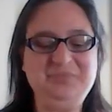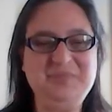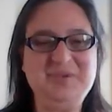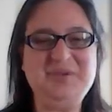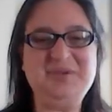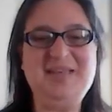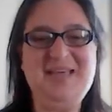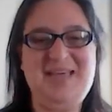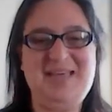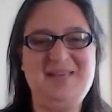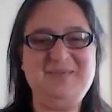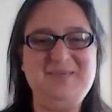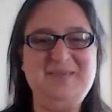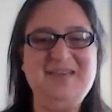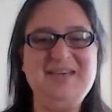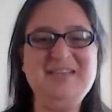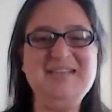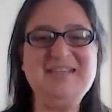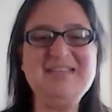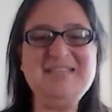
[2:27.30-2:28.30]
Okay, we're
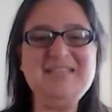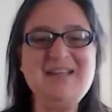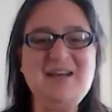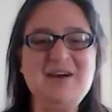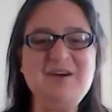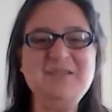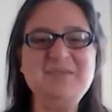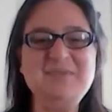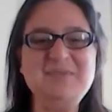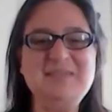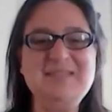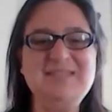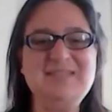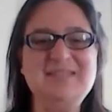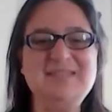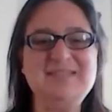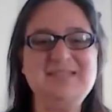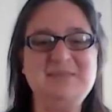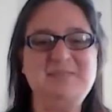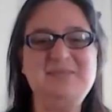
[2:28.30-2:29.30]
going to start with
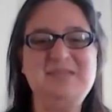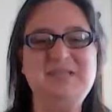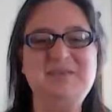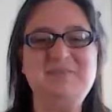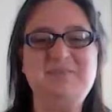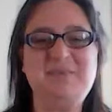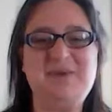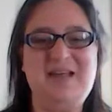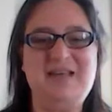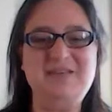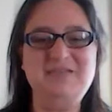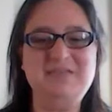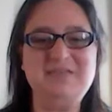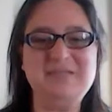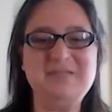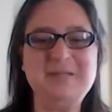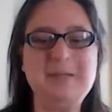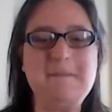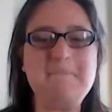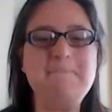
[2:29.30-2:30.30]
some deep
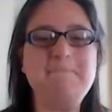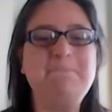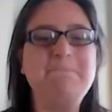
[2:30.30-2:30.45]
breaths.